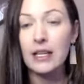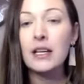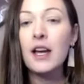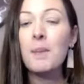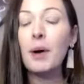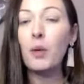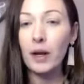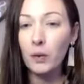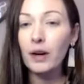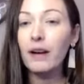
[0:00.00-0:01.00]
But
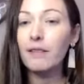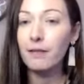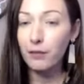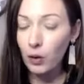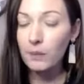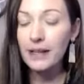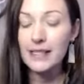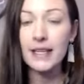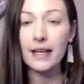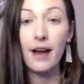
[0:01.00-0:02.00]
when we're at 4
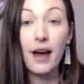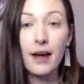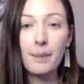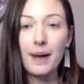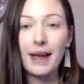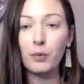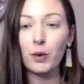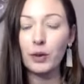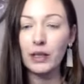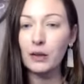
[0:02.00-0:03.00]
months and up, and we're
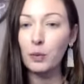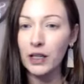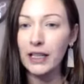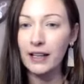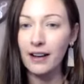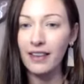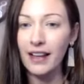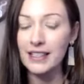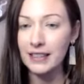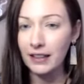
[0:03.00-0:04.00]
really working on
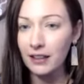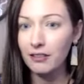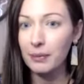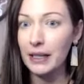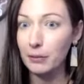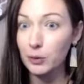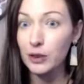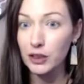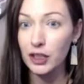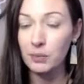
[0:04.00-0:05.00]
that skill of being able to
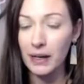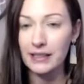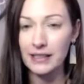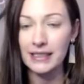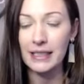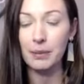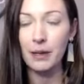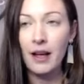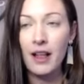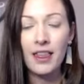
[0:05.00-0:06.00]
return back to sleep,
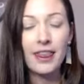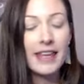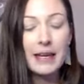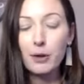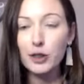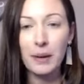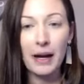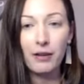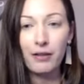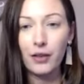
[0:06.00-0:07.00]
the most
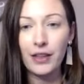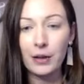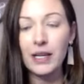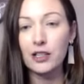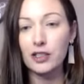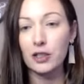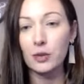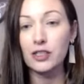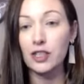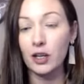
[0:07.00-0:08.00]
powerful thing we can do
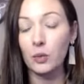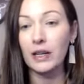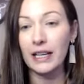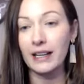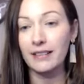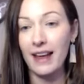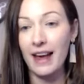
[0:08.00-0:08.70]
is start working on that